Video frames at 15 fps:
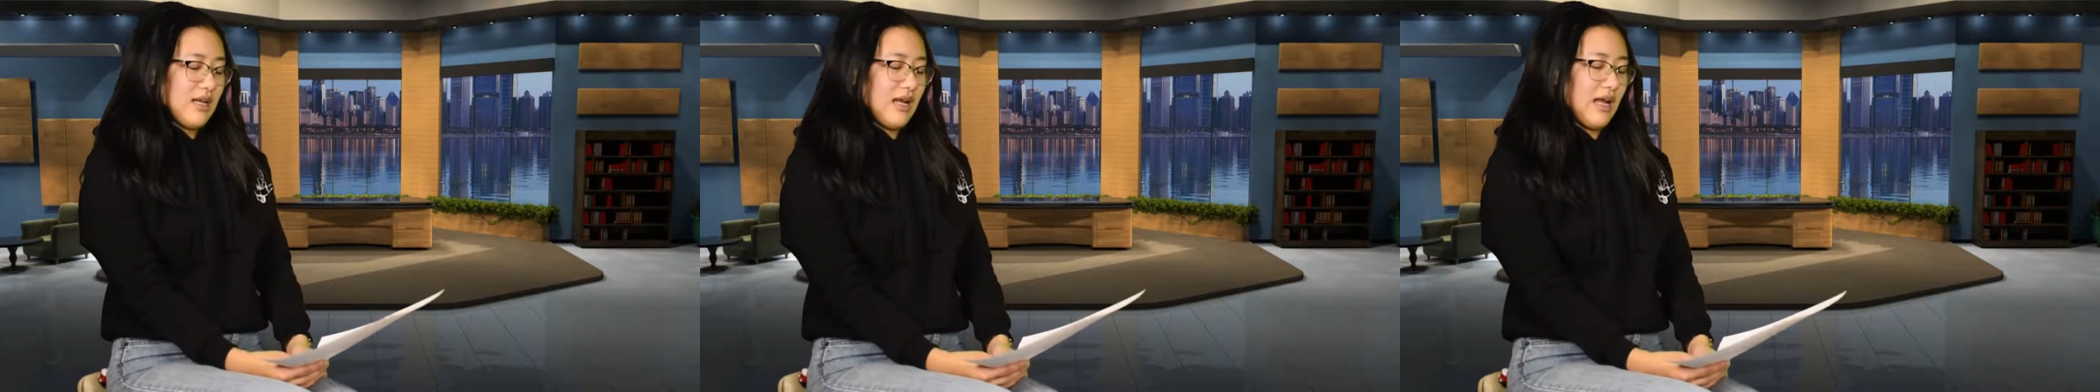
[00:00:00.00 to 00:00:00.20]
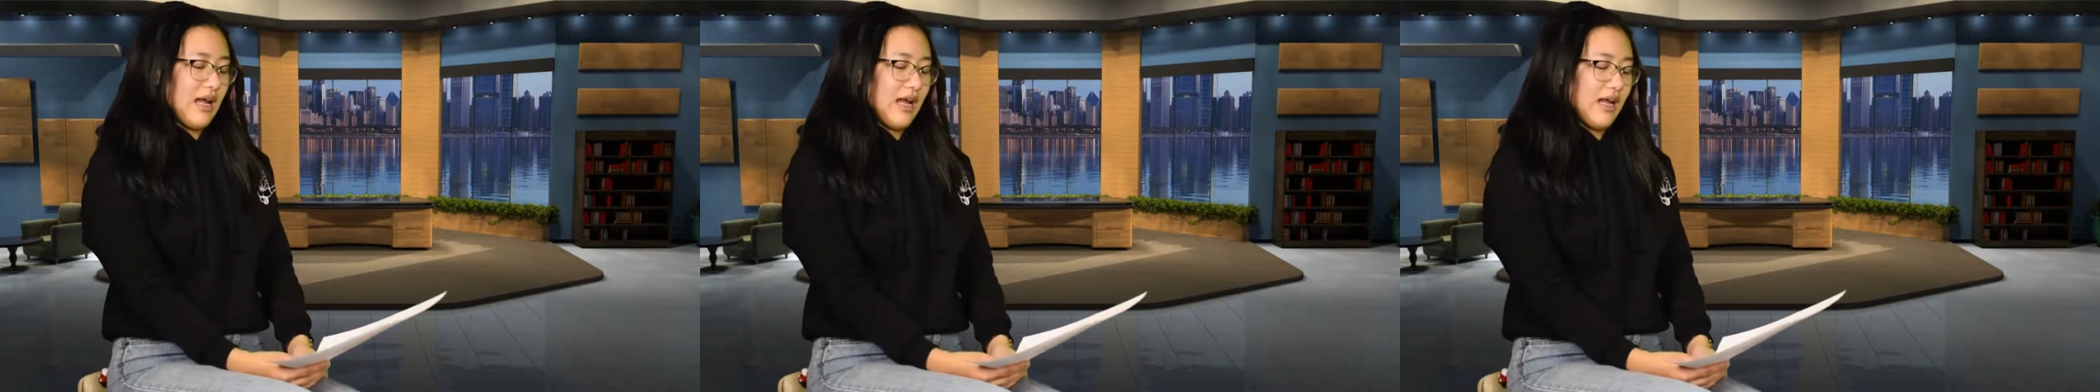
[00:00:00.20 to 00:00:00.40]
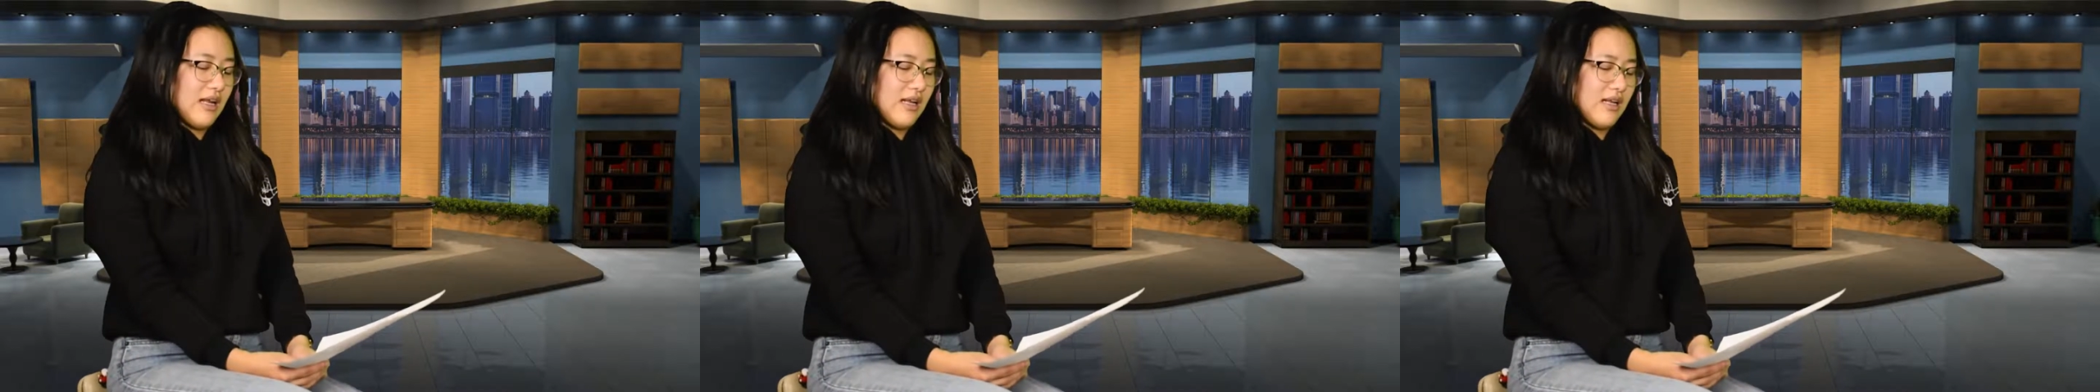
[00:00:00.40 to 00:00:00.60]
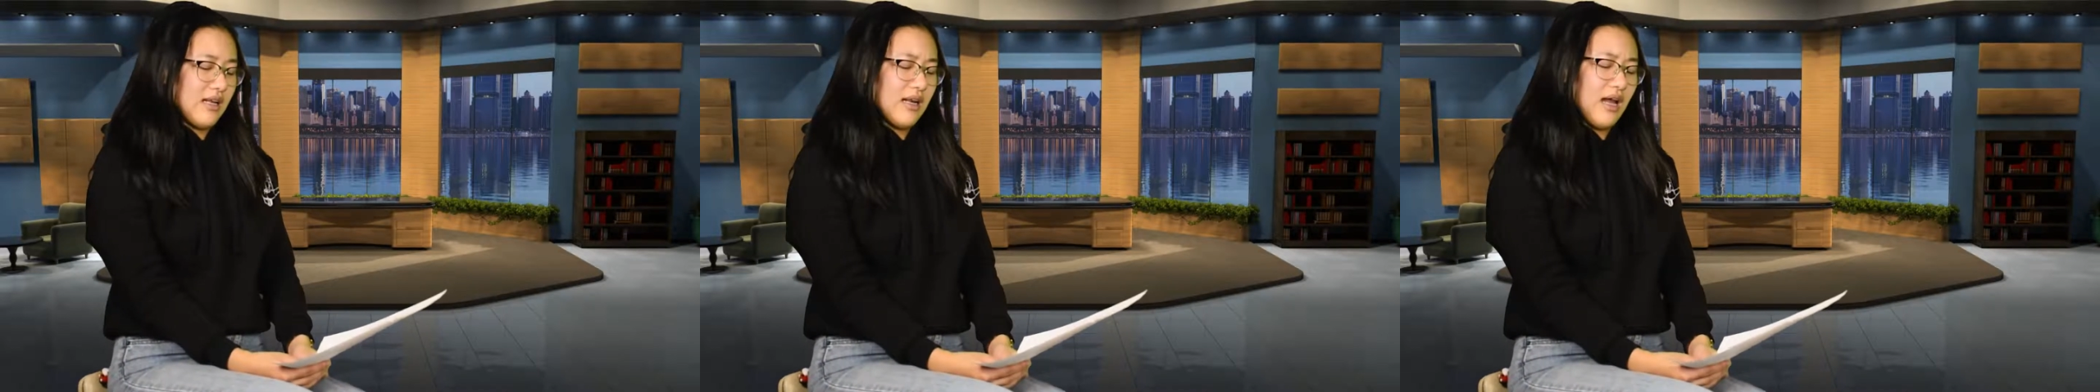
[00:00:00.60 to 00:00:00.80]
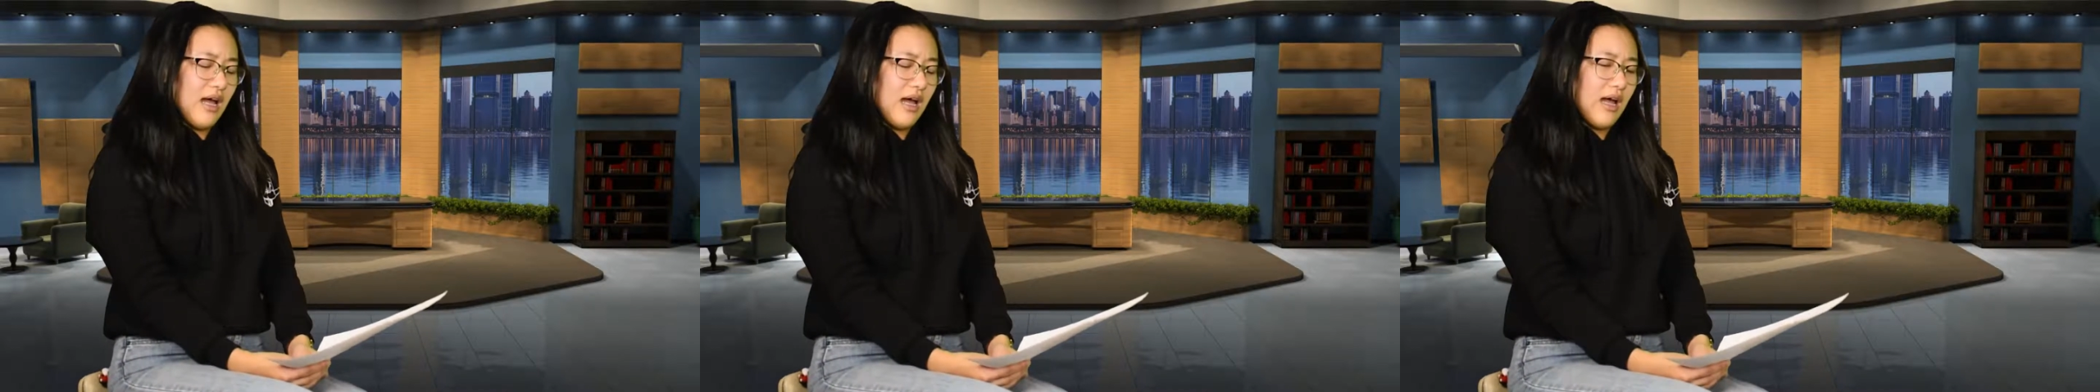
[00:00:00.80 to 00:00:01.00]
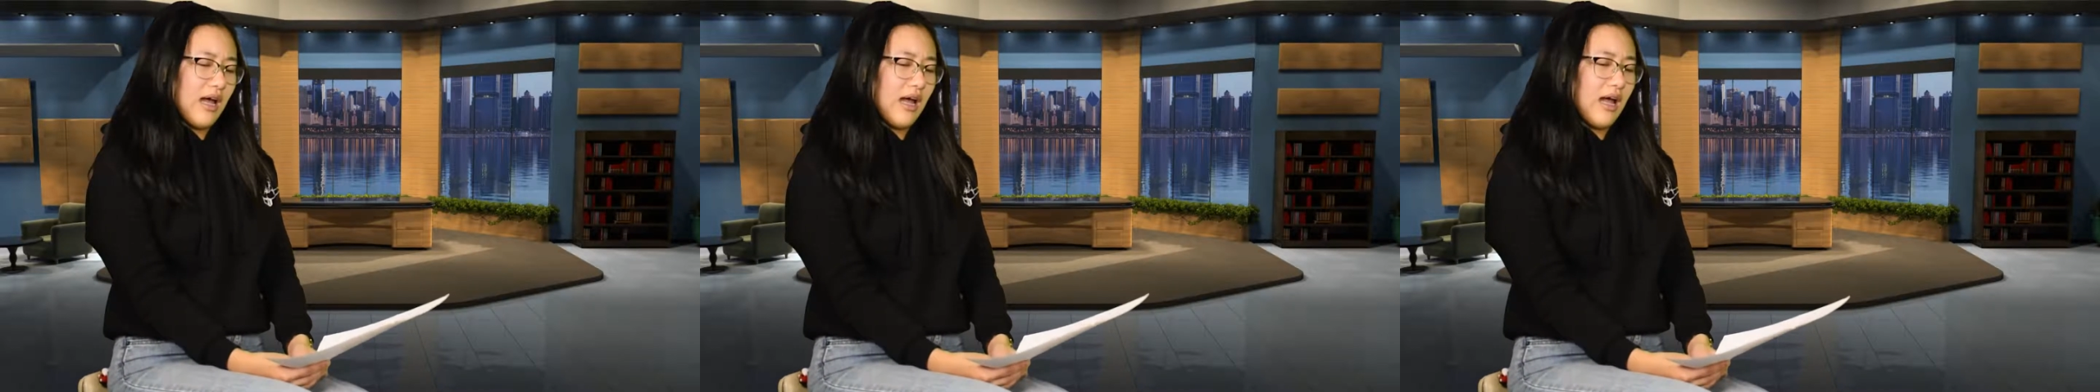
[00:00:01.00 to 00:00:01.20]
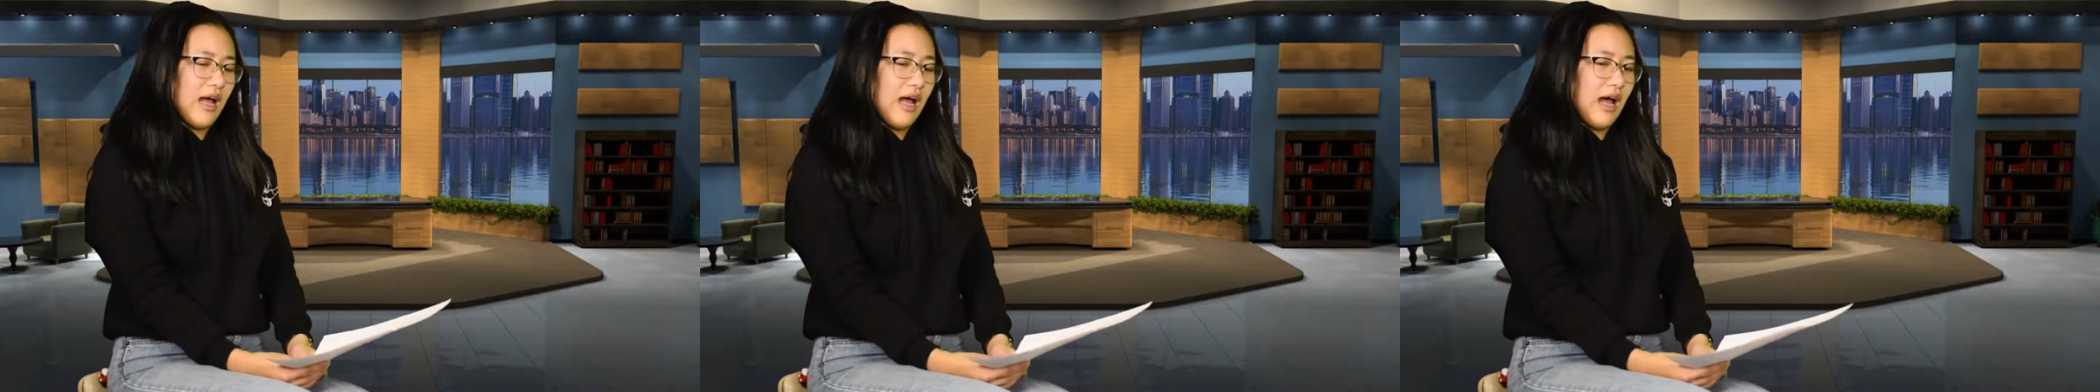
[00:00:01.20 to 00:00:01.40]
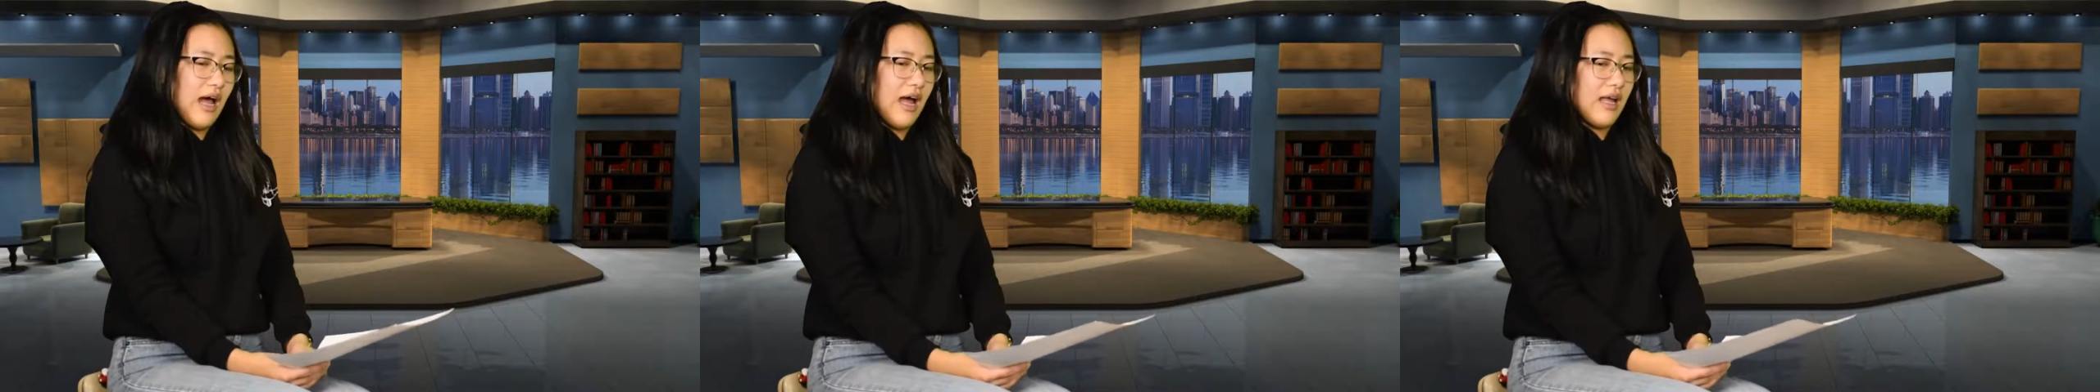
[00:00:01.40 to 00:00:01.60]
and
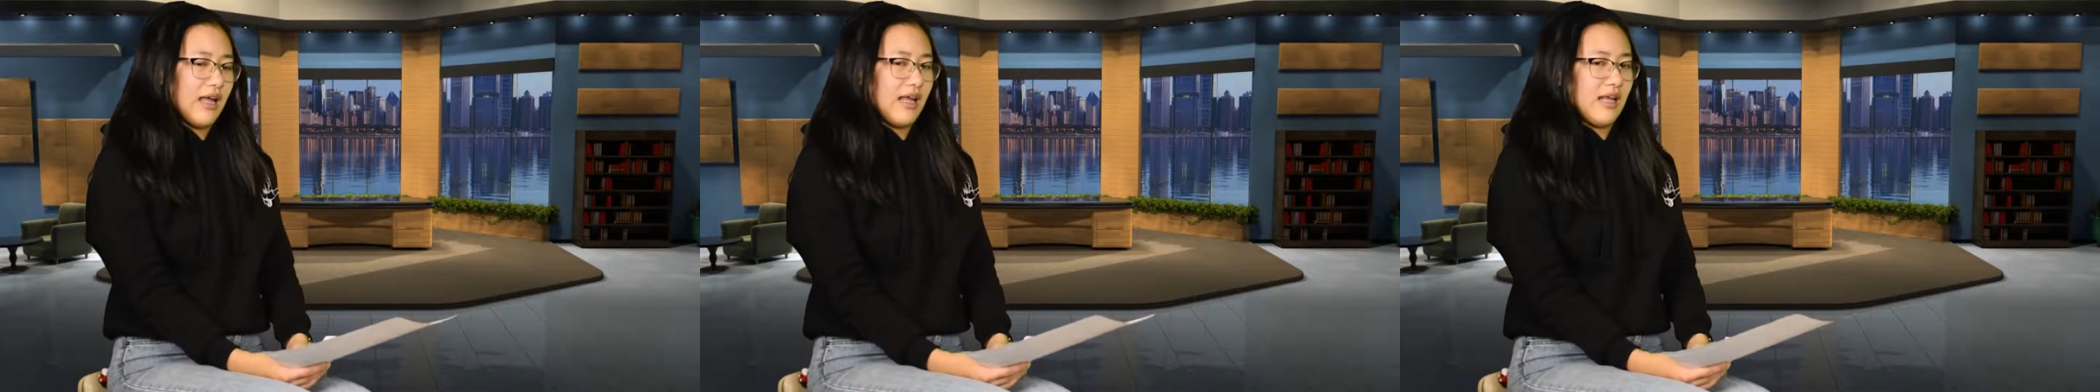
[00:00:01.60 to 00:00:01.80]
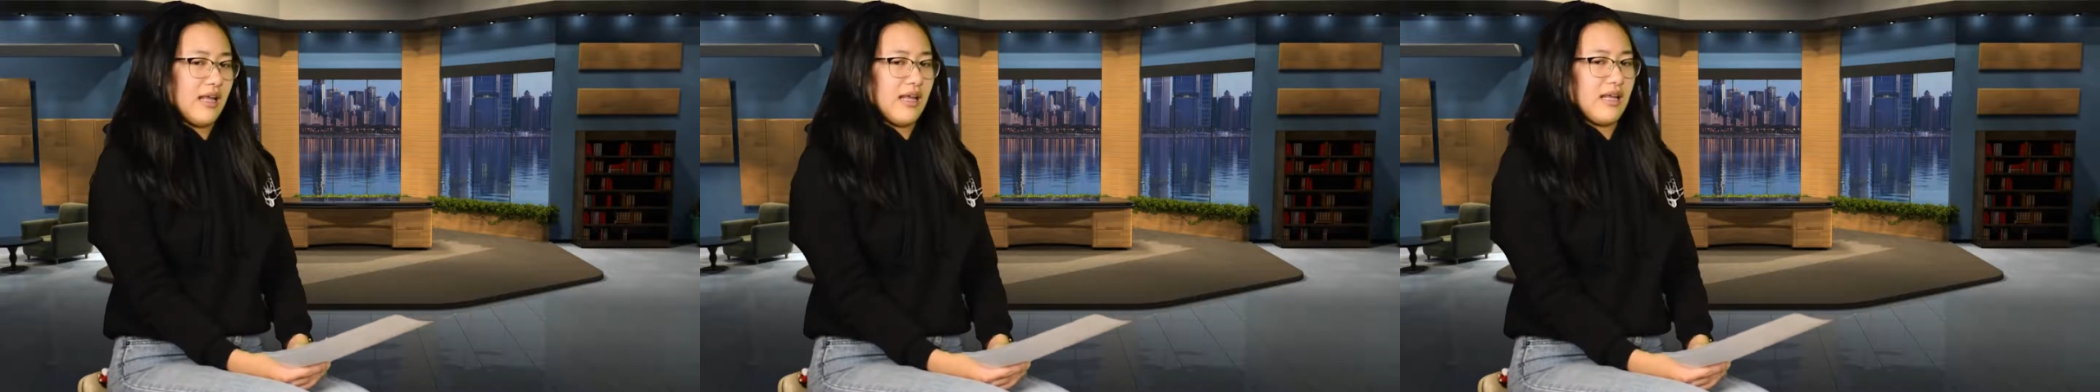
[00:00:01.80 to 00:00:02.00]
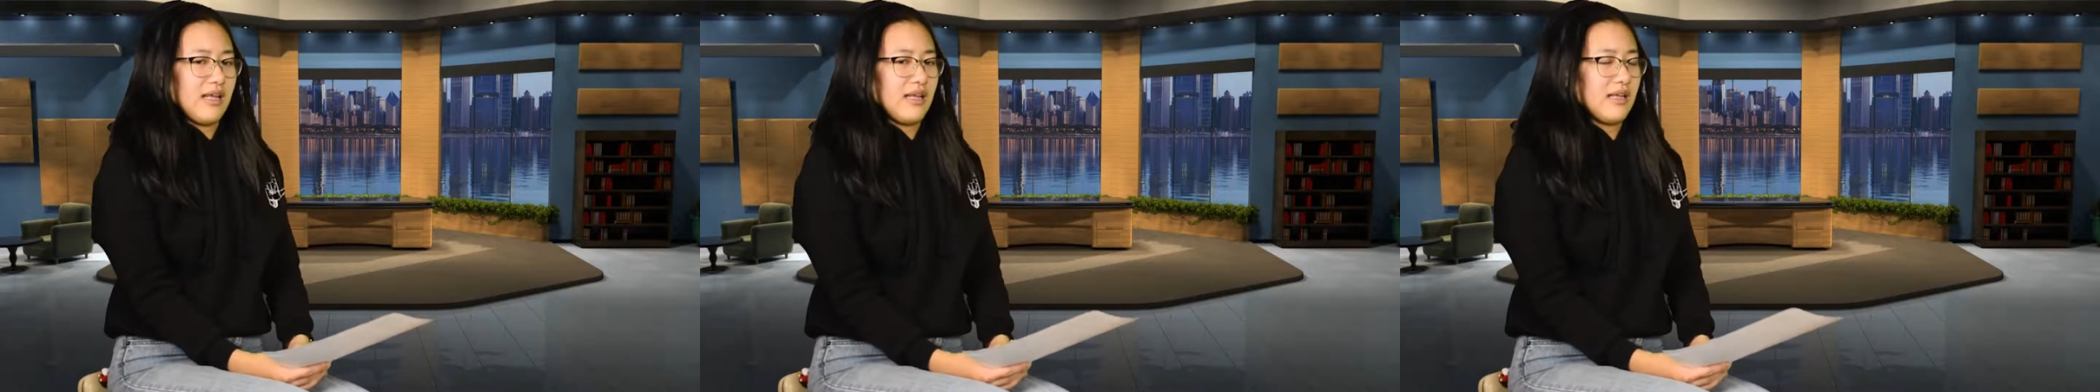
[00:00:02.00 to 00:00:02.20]
I